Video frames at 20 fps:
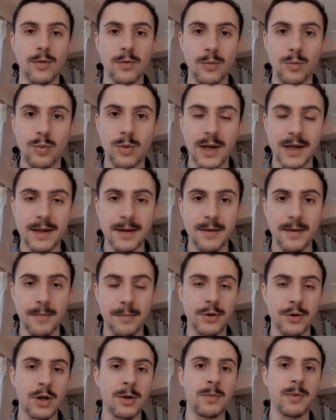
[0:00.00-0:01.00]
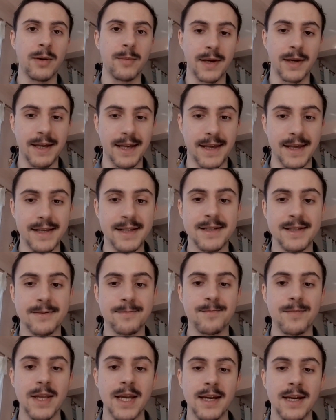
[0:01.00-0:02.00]
one problem
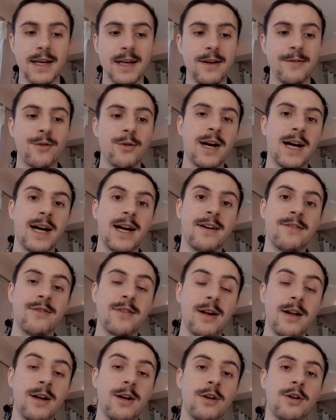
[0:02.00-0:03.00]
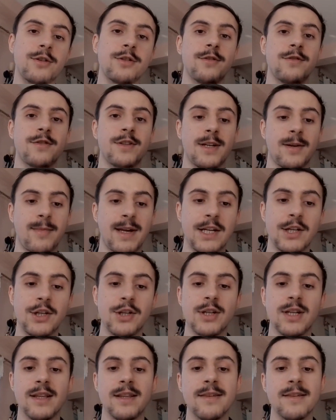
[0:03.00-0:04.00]
is, if you have a lot of
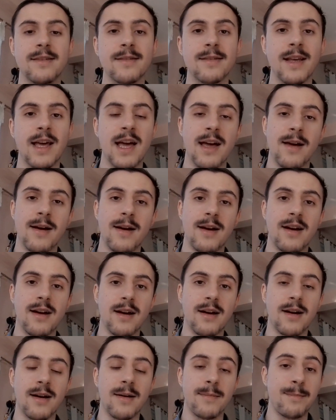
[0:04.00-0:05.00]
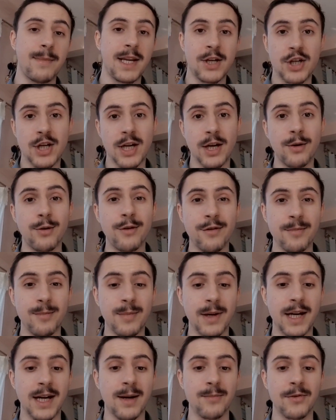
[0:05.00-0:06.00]
dimensions, matching often
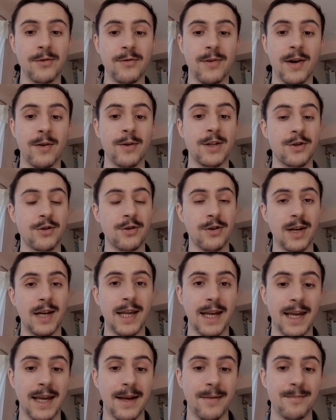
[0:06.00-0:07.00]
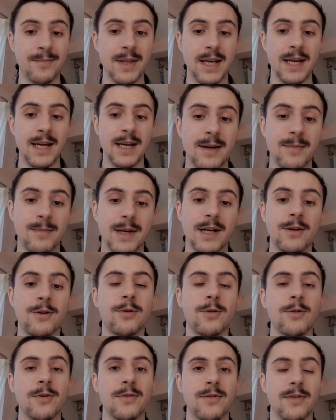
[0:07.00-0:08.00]
becomes very tricky,
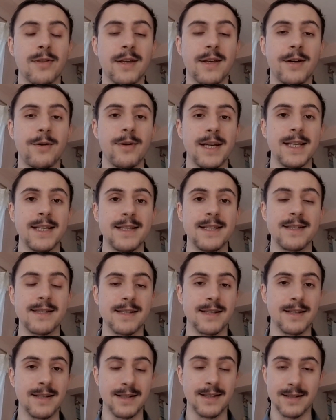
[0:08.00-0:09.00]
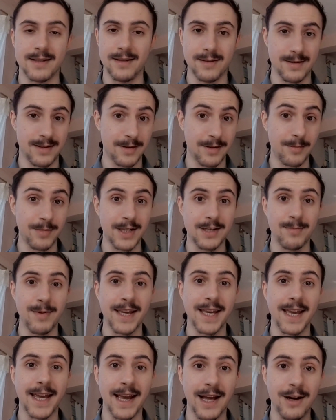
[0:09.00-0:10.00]
because there is, simply
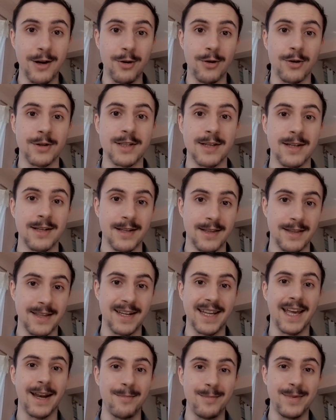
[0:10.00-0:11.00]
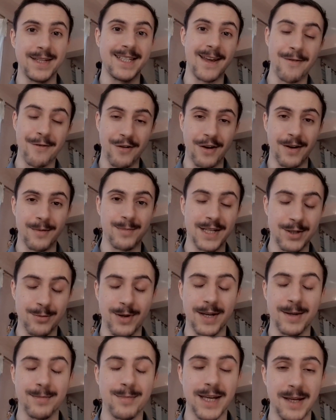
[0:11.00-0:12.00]
speaking, a lot that can be different
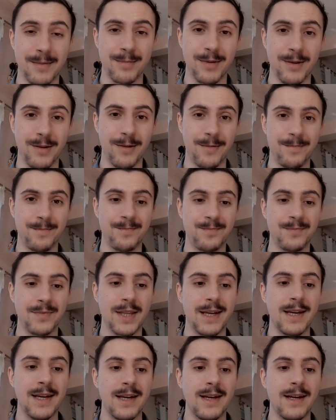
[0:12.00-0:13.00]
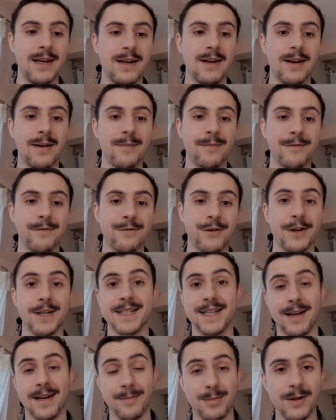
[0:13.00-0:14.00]
between people. For
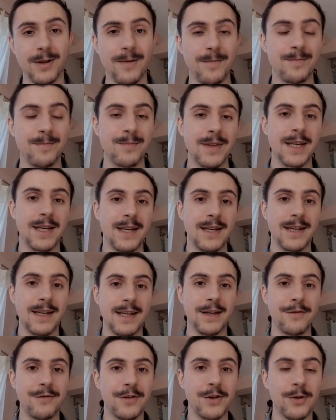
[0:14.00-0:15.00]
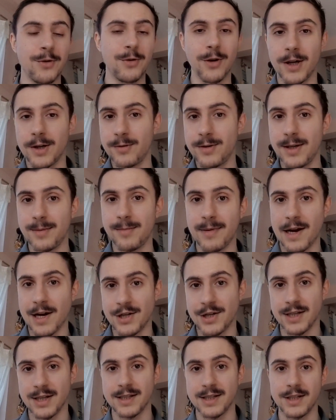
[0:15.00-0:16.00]
example, if you only
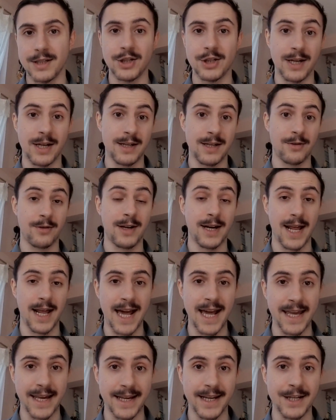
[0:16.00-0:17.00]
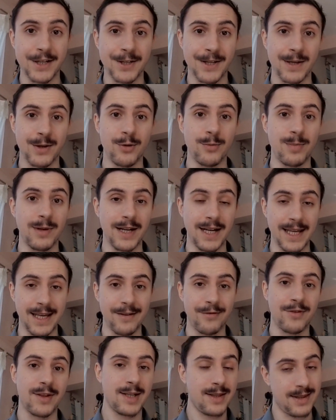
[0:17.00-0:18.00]
measured gender and age, and you
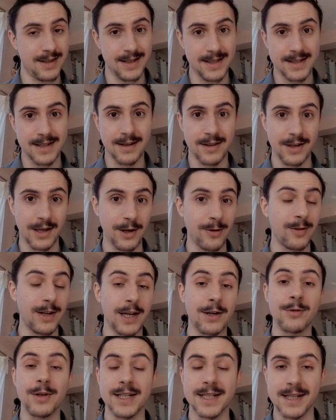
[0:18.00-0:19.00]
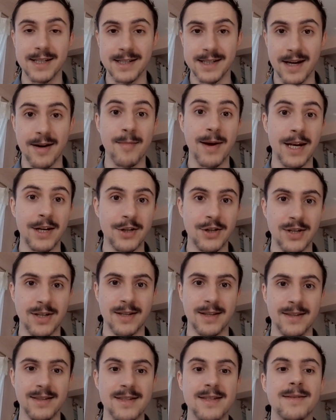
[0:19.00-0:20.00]
believe that these are the only critical
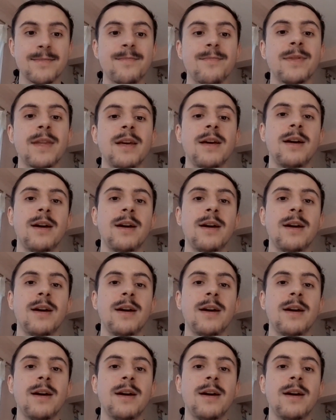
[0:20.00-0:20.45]
dimensions,